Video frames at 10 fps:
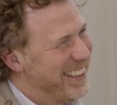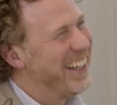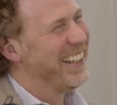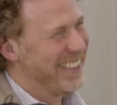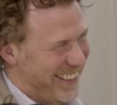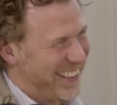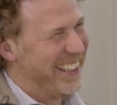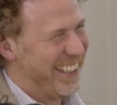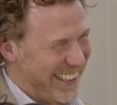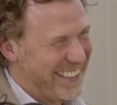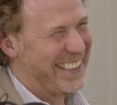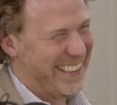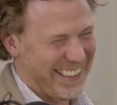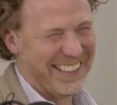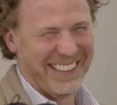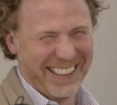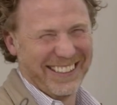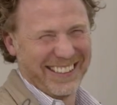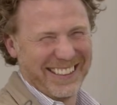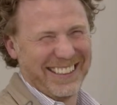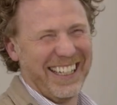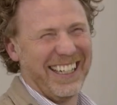it is Learnify Studios. It is the studios,